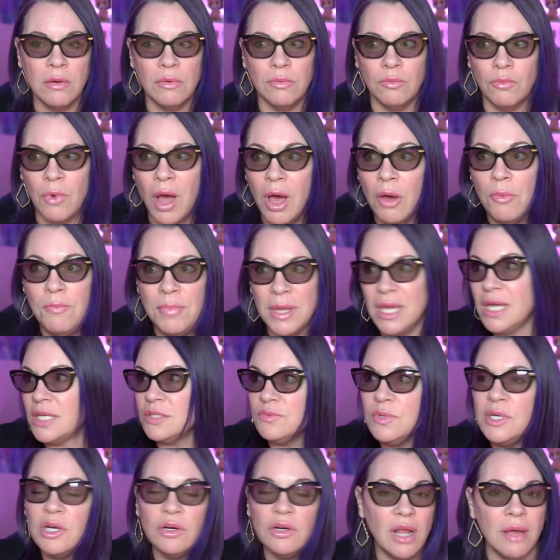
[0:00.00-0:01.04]
Well, because
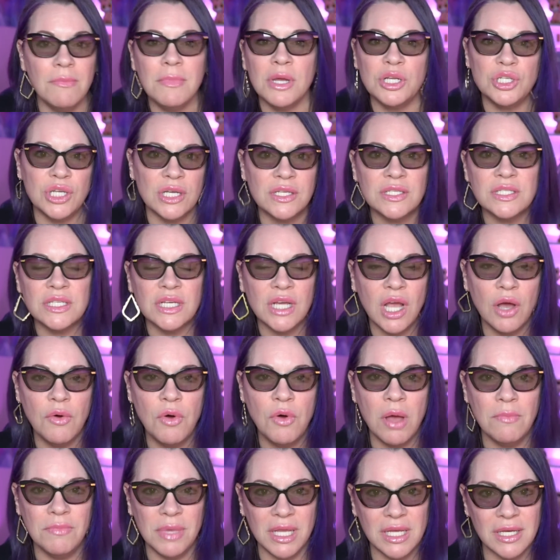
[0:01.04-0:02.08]
we don't have much else to go
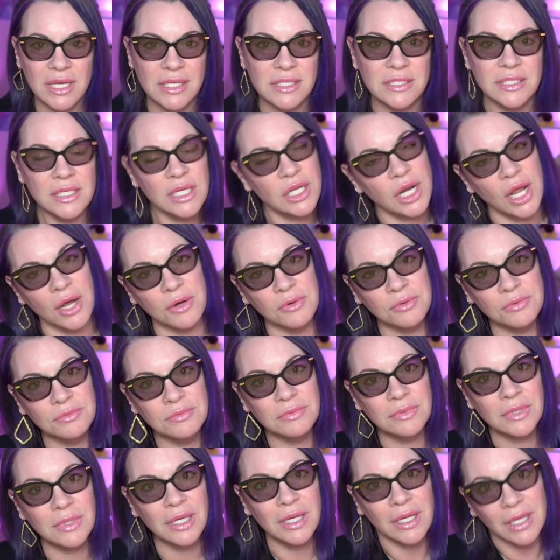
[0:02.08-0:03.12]
on because, you know,
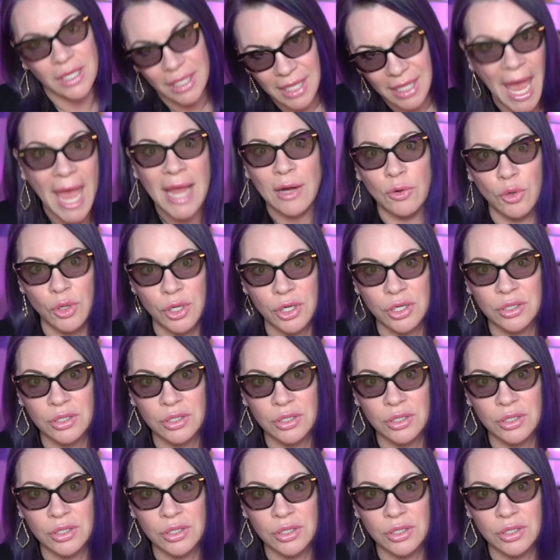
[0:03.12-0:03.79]
gag order.